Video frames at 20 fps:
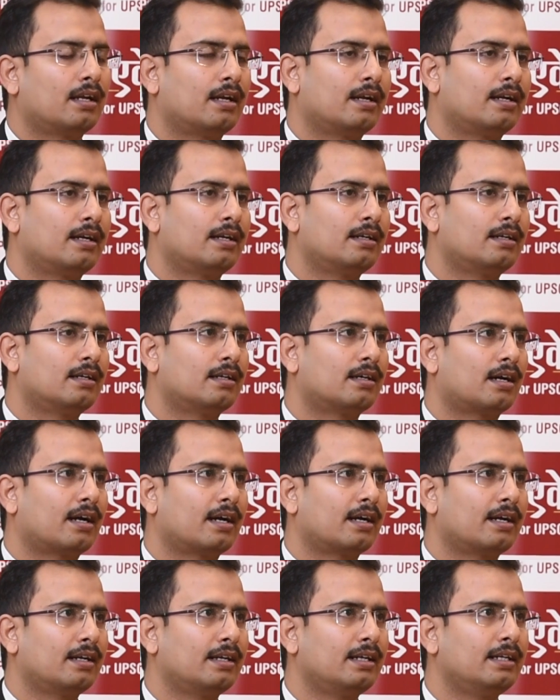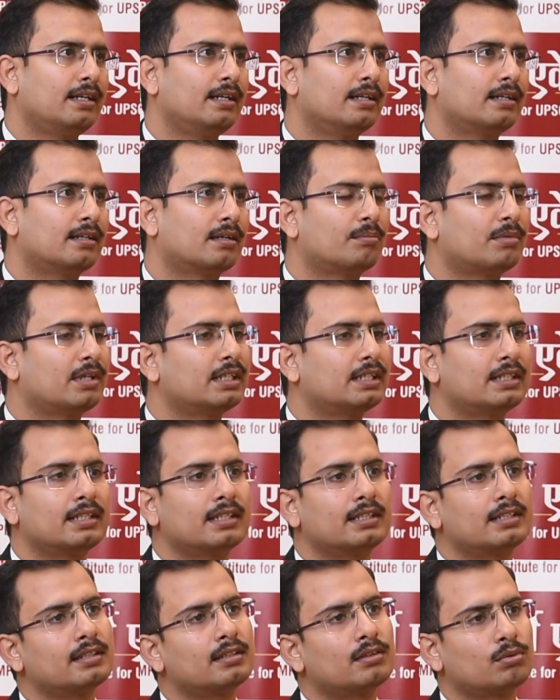And I completed
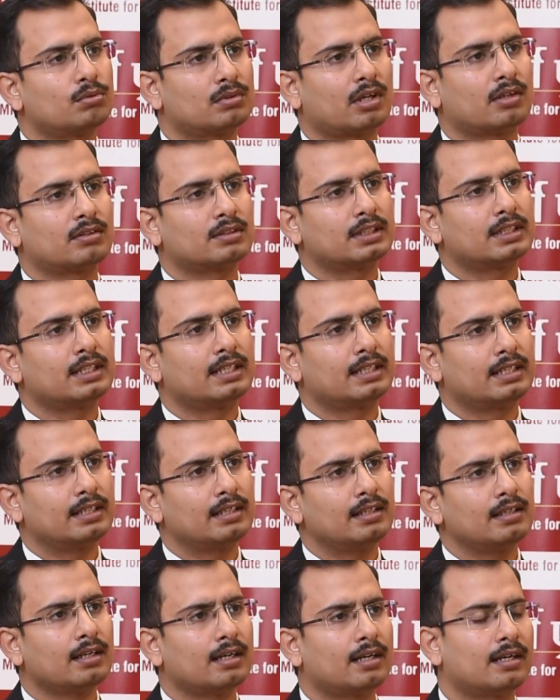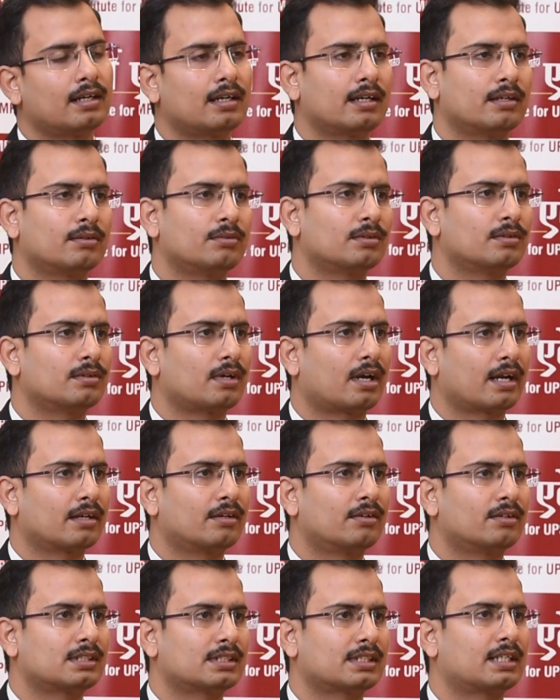it in 2018, and I
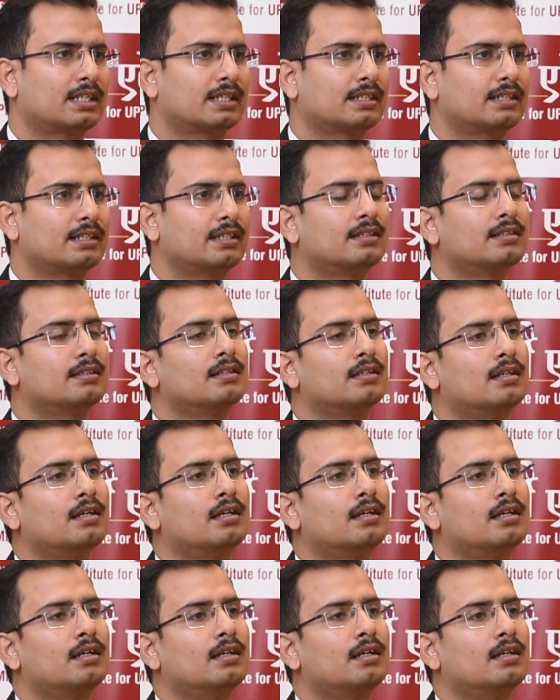got selected